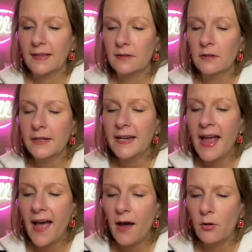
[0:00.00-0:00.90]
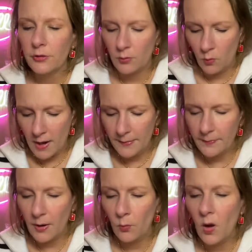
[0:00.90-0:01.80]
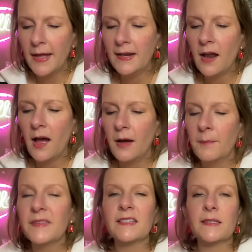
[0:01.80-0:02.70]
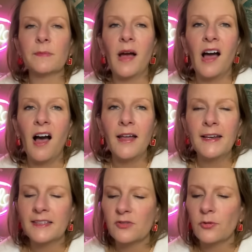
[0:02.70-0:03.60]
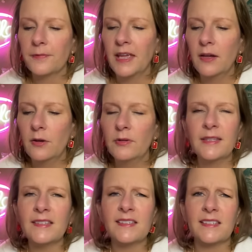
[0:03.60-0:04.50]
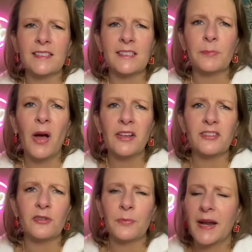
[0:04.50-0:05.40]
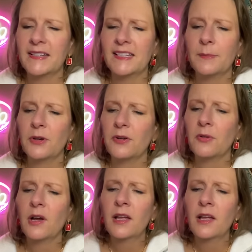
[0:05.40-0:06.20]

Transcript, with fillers: Look at how this is my honest review. This isn't sponsored by Temu.